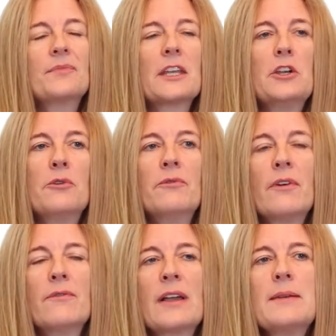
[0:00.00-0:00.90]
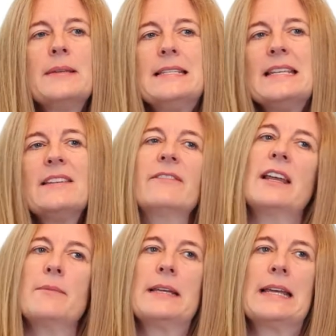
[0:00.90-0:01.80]
You know, vitamin D and
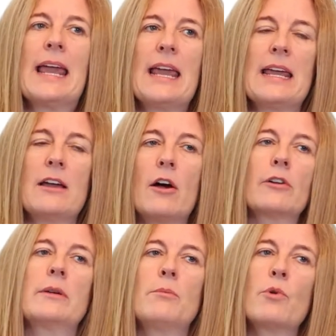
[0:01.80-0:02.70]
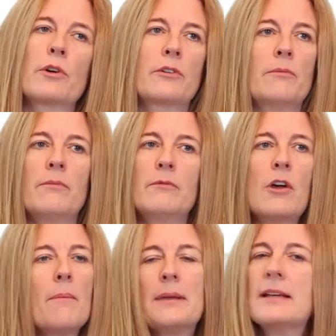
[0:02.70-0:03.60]
vitamin K are important
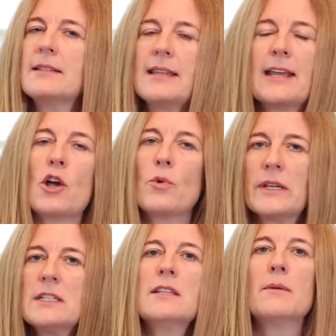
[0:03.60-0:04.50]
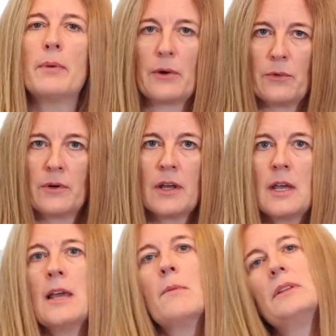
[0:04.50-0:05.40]
not because they go into the bone,
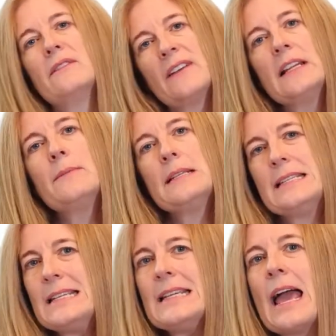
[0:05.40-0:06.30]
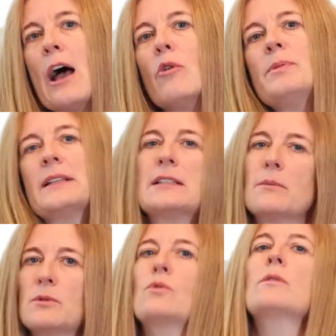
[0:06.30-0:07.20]
but the vitamin D helps us
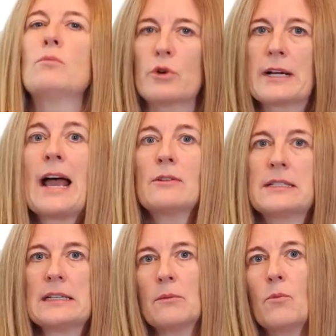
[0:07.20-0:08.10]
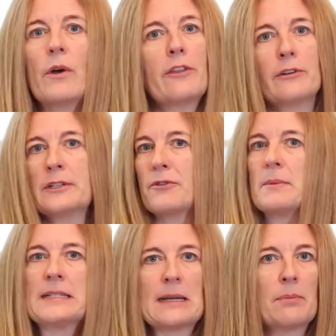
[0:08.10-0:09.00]
absorb more calcium, whether it's
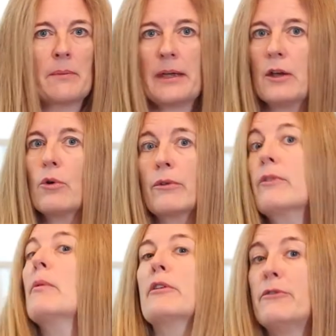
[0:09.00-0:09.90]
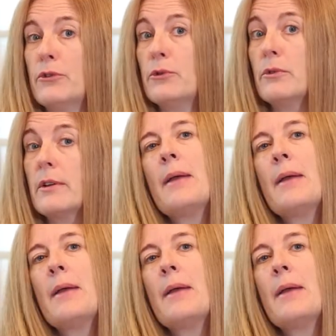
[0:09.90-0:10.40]
from a supplement or from our food.